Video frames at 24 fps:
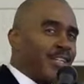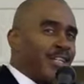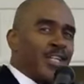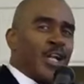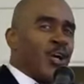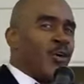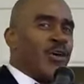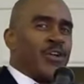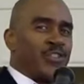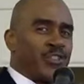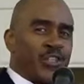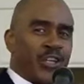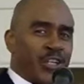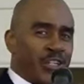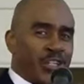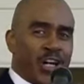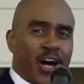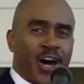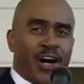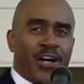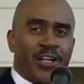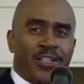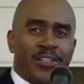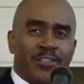Glory to
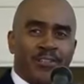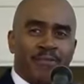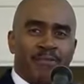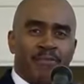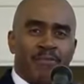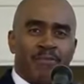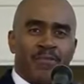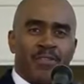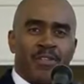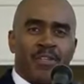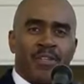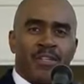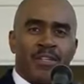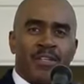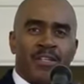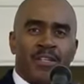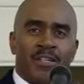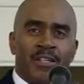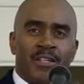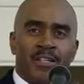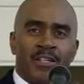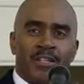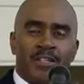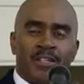God.
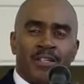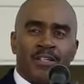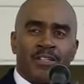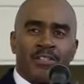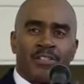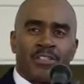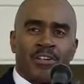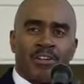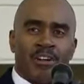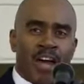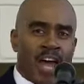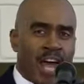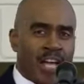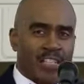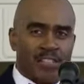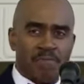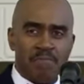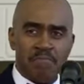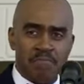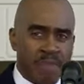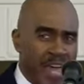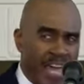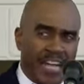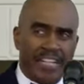So
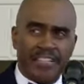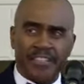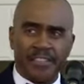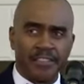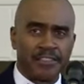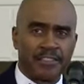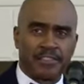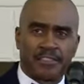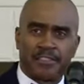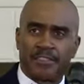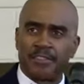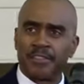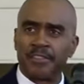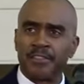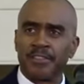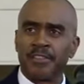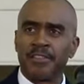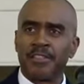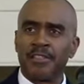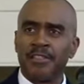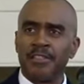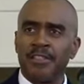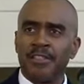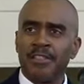as men,
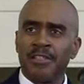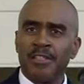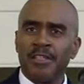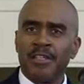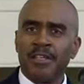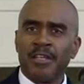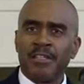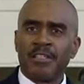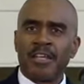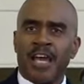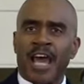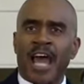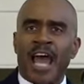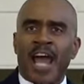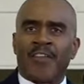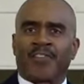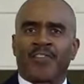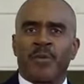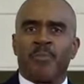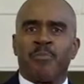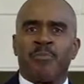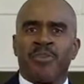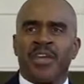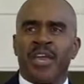you
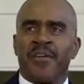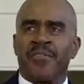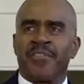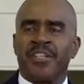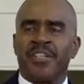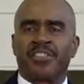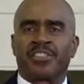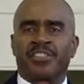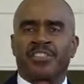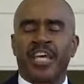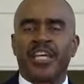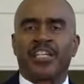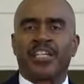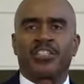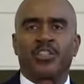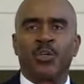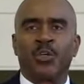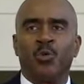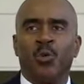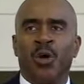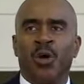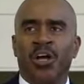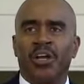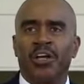have to be able to take
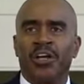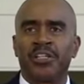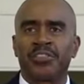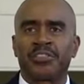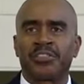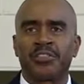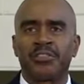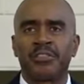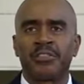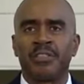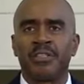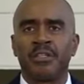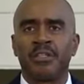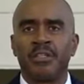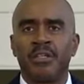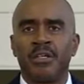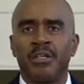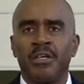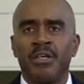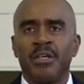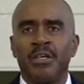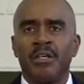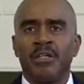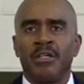the word.
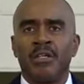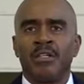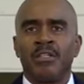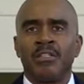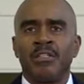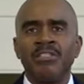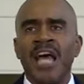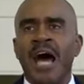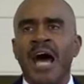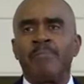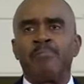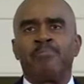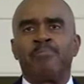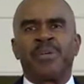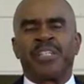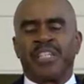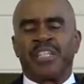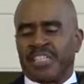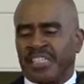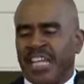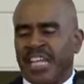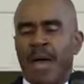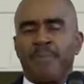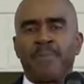Not be
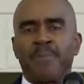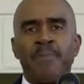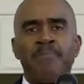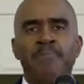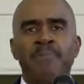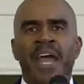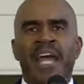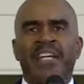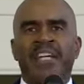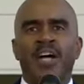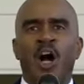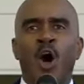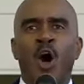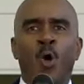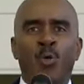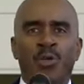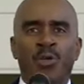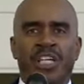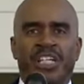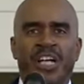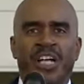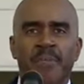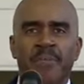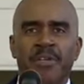the type of man to
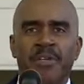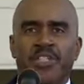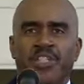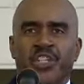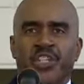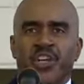only come to